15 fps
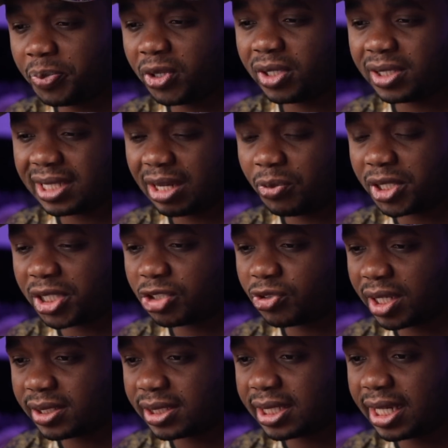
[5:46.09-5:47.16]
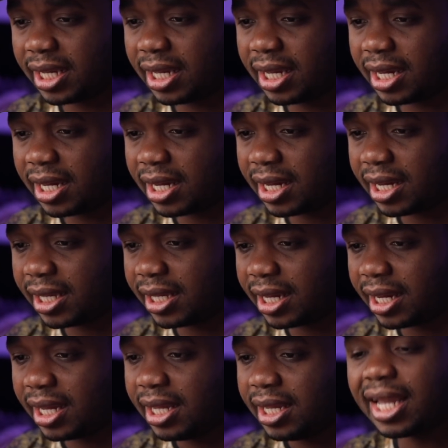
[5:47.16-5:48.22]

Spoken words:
Is that what he's trying to say? Yeah.